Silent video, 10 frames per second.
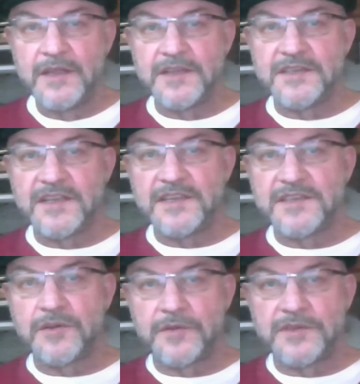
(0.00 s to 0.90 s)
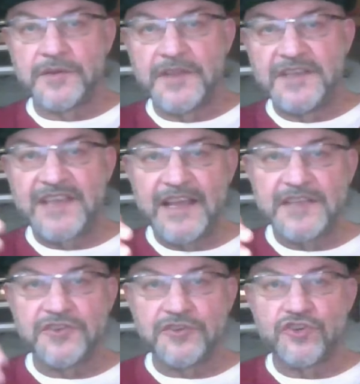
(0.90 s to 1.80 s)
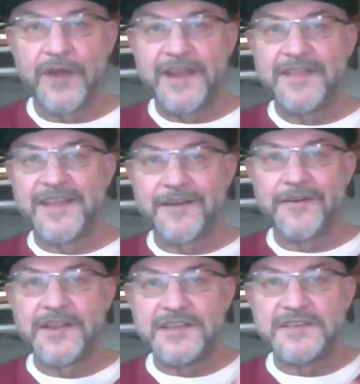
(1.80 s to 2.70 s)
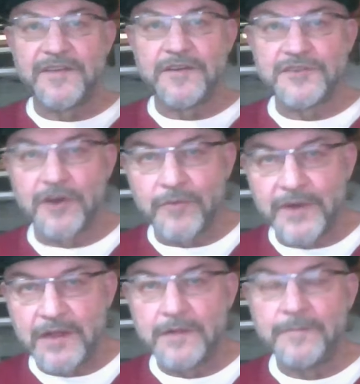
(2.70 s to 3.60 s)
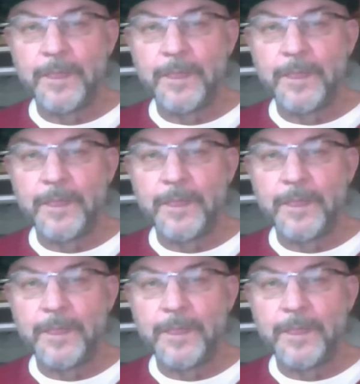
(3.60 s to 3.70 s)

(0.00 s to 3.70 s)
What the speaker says: You see, so these kids are trained that a lot of these fears aren't real.